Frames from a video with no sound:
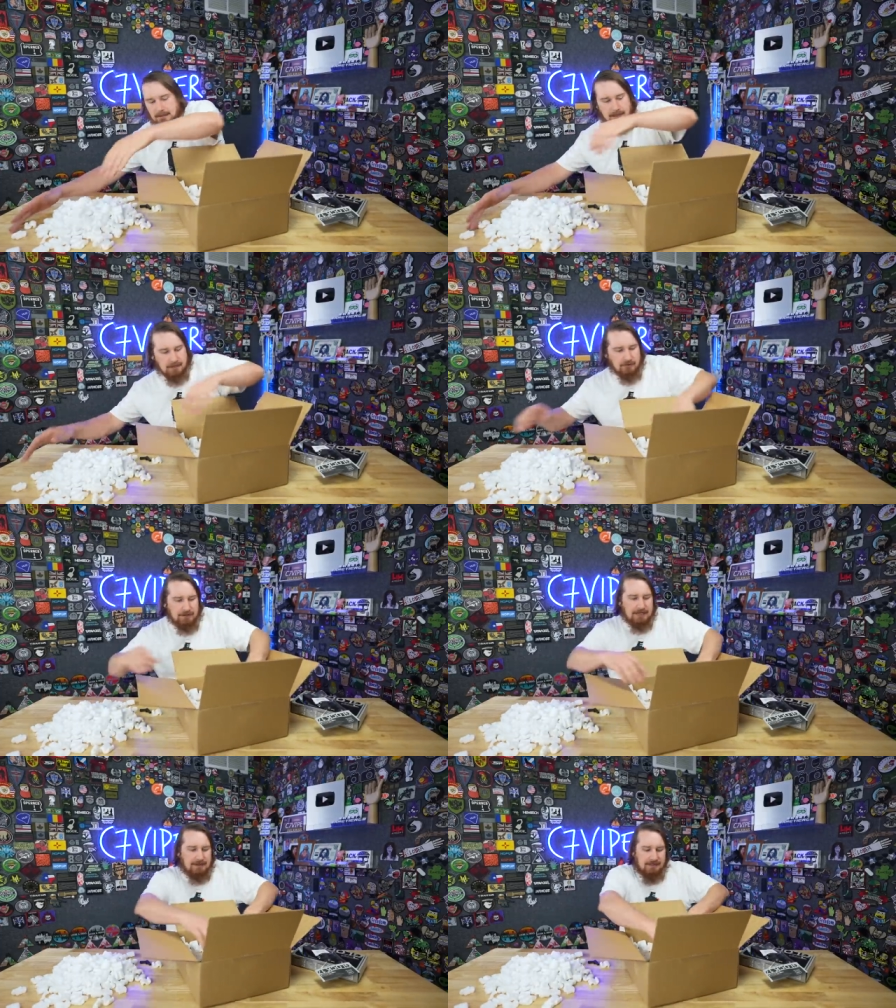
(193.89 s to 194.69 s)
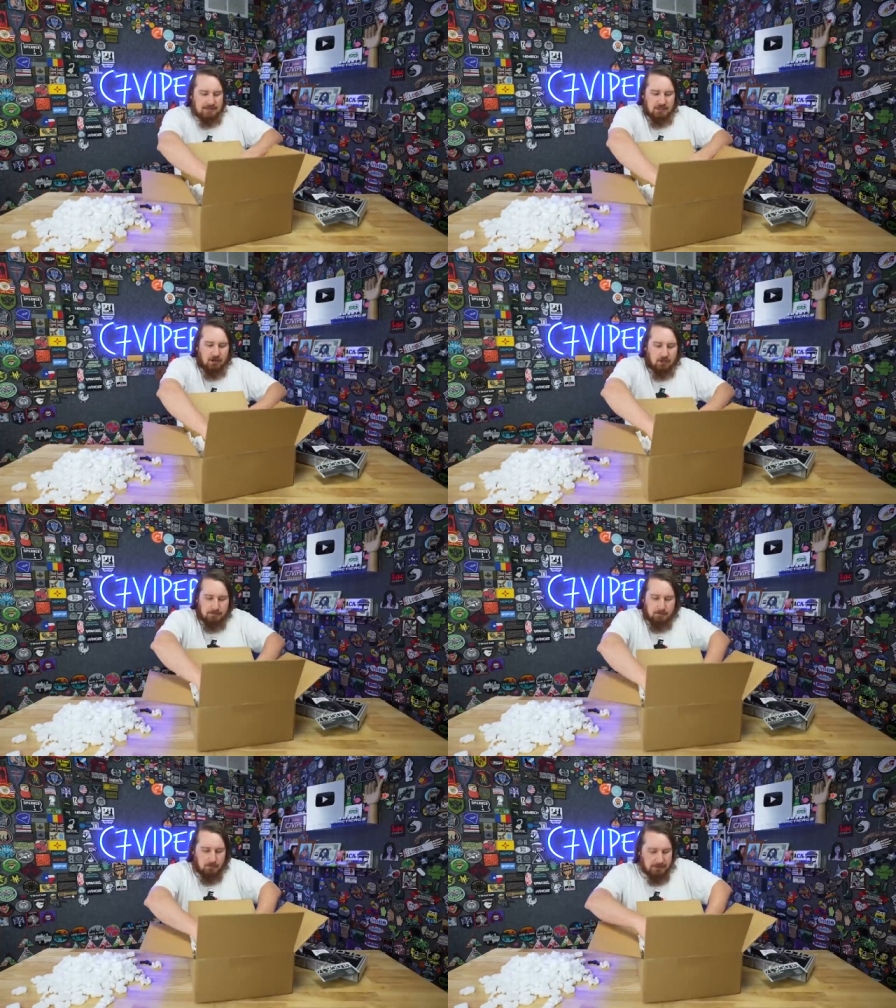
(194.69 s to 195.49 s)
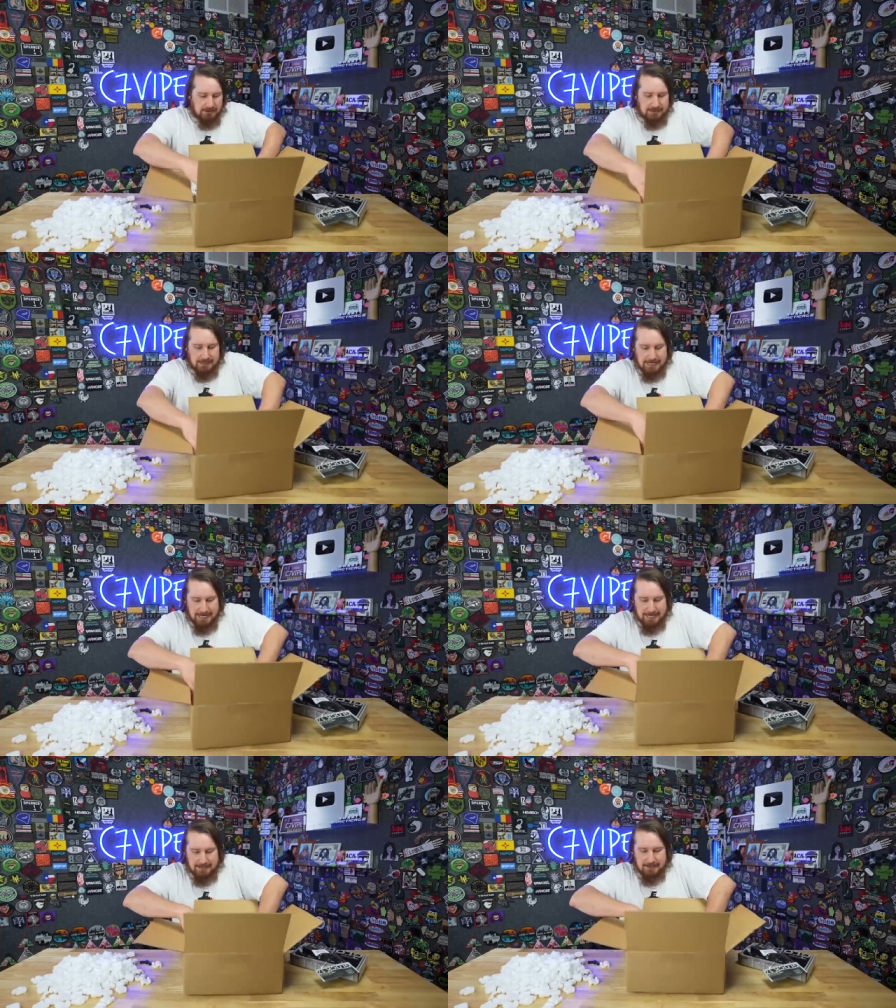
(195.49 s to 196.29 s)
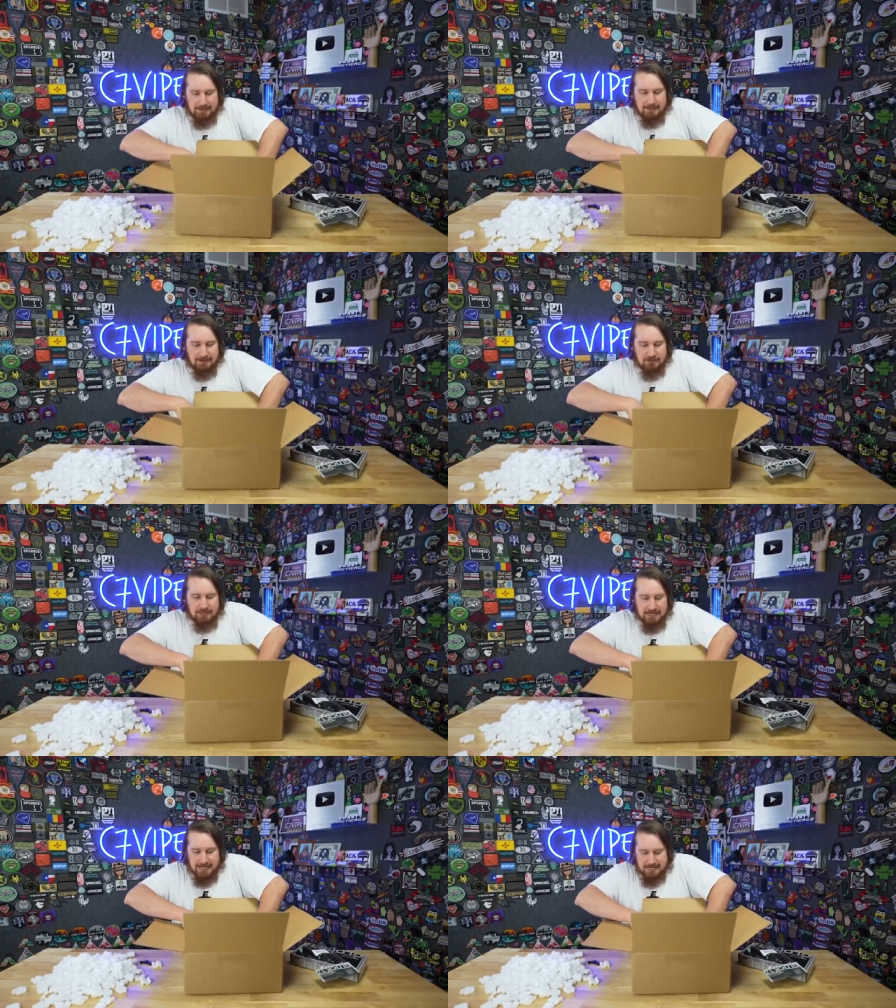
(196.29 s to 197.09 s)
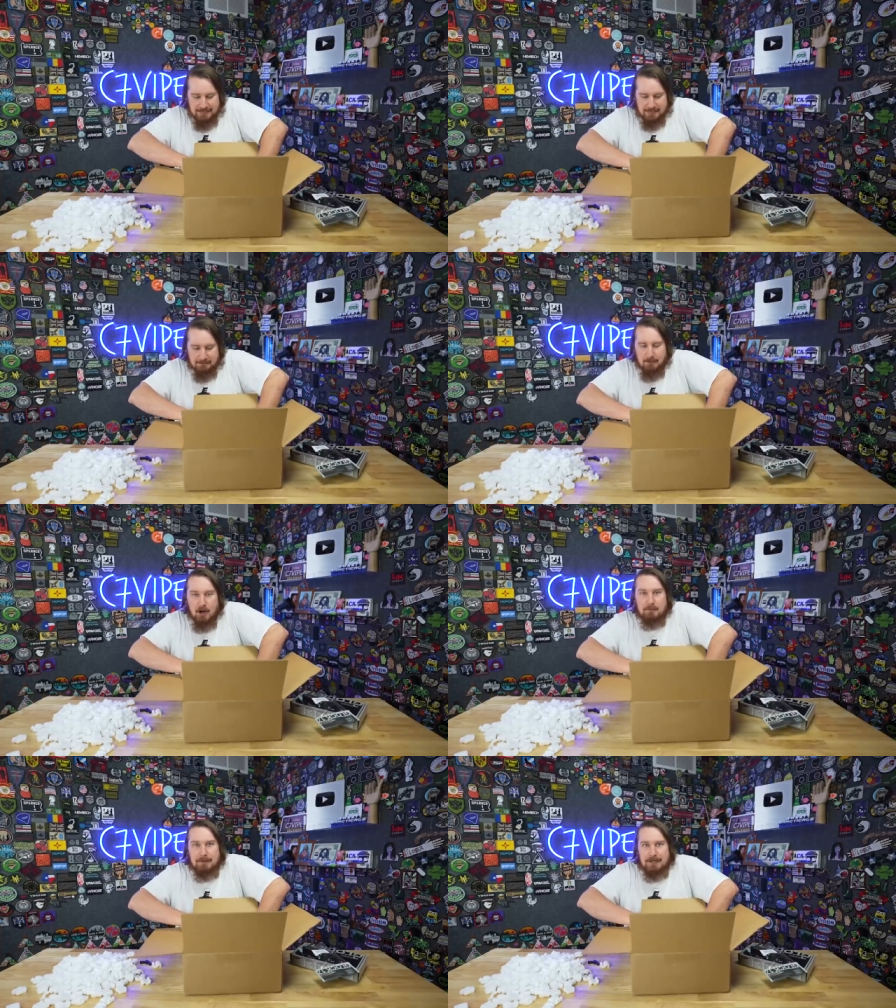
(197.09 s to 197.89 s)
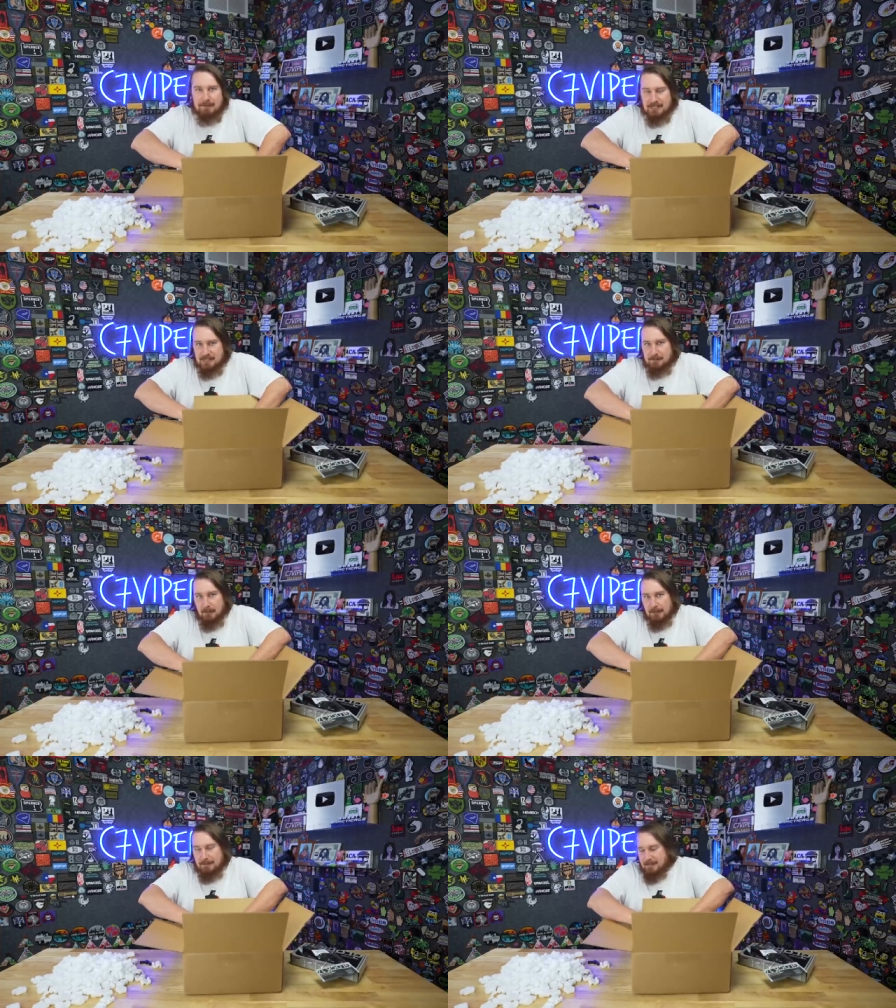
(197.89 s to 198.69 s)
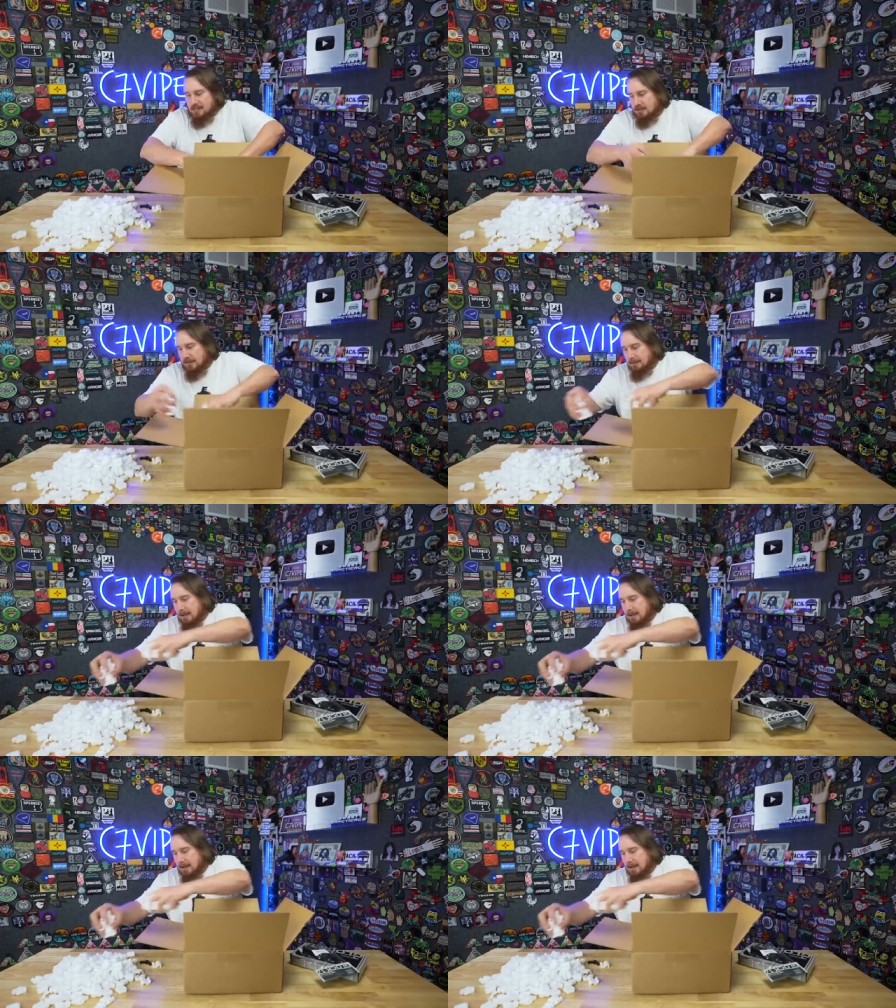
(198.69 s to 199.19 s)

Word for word: underneath this cardboard. It's like hidden. There's like a hidden compartment in my spooky mystery